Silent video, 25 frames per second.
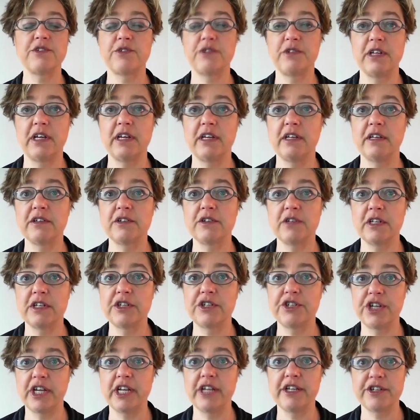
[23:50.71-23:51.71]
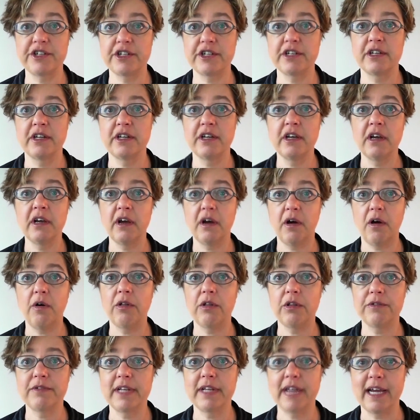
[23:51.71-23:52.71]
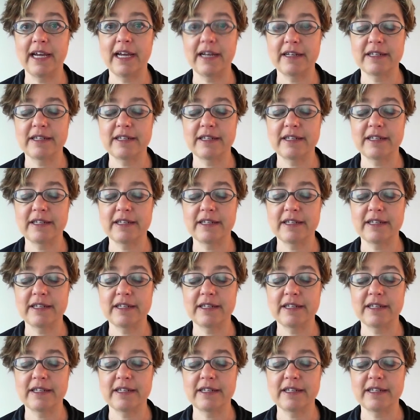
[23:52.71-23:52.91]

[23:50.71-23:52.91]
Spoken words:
gonna change all of that.